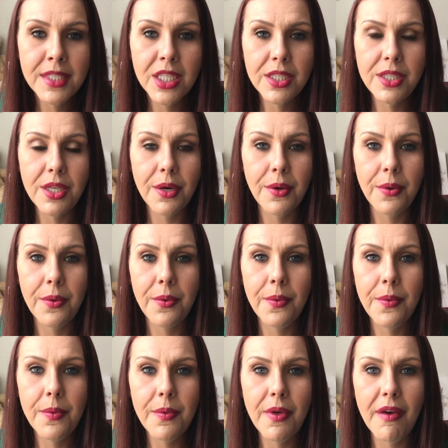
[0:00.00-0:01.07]

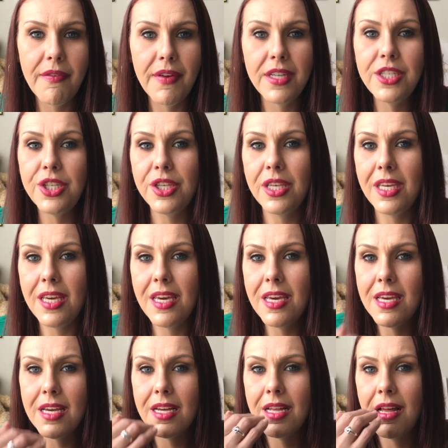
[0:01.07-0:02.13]
So eventually
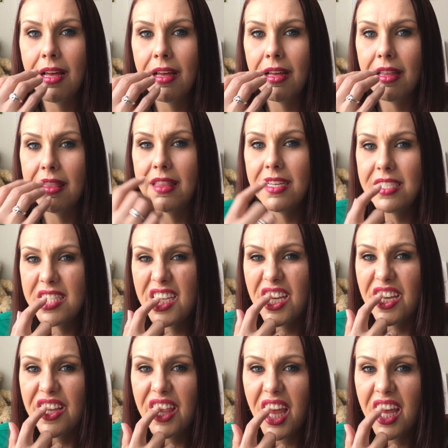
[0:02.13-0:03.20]
this
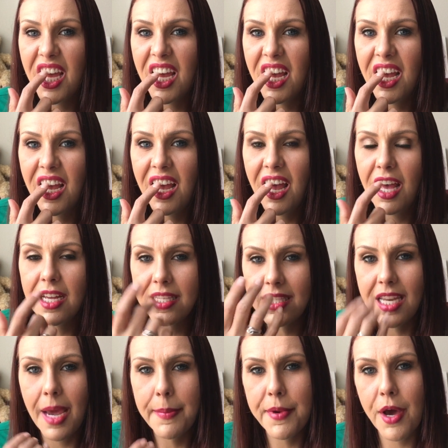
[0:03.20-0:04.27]
tooth
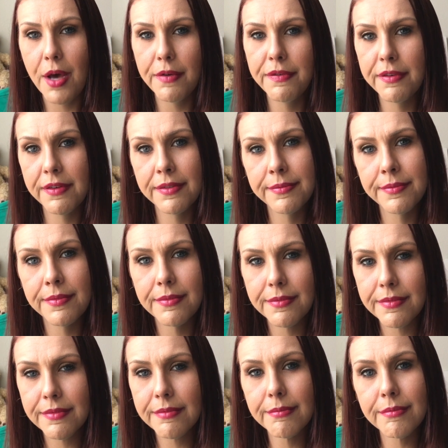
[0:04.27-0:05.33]
snapped off,
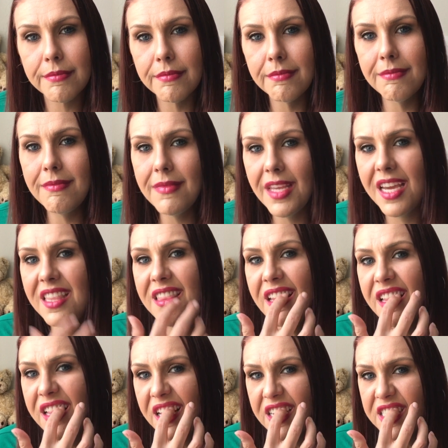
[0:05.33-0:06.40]
and
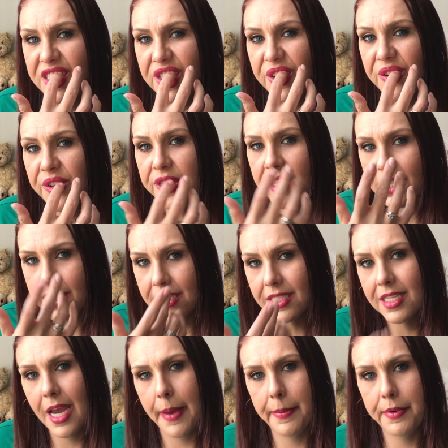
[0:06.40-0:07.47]
then this tooth
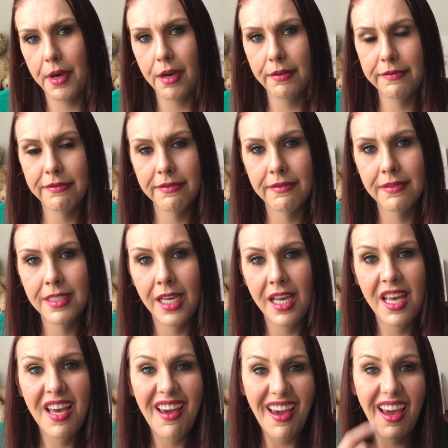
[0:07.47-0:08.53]
snapped off,
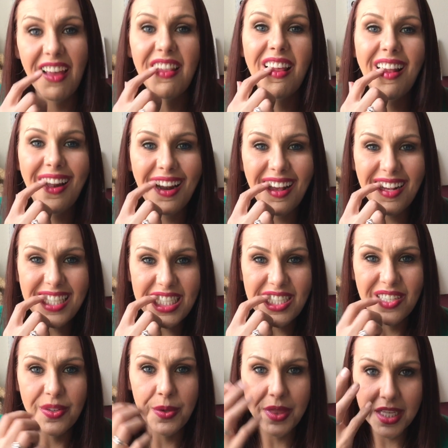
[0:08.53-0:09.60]
and then this
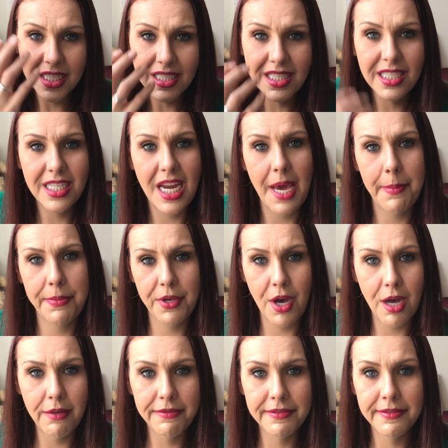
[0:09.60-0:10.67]
tooth snapped
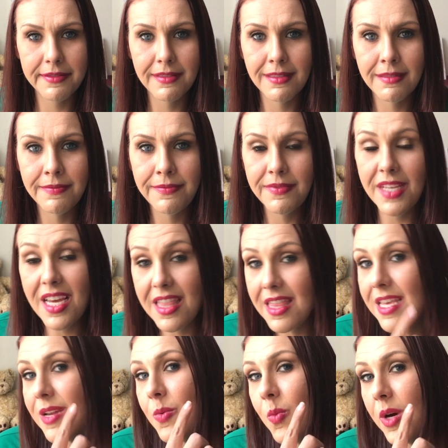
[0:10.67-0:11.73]
off, and
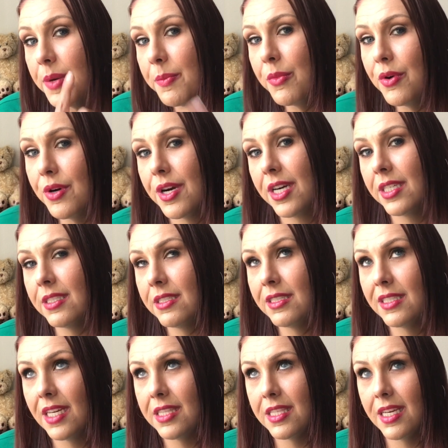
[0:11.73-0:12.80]
then one more.
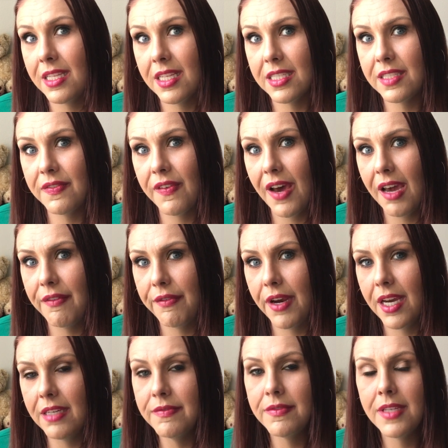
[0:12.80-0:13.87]
I think that's 5,
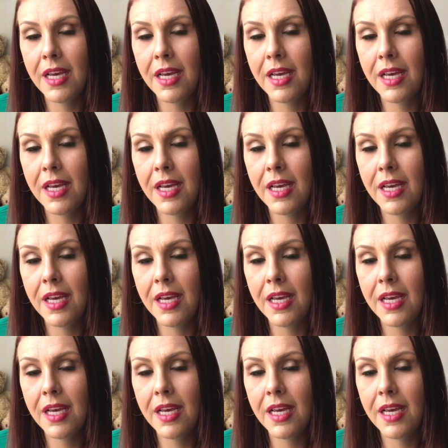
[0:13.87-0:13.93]
right?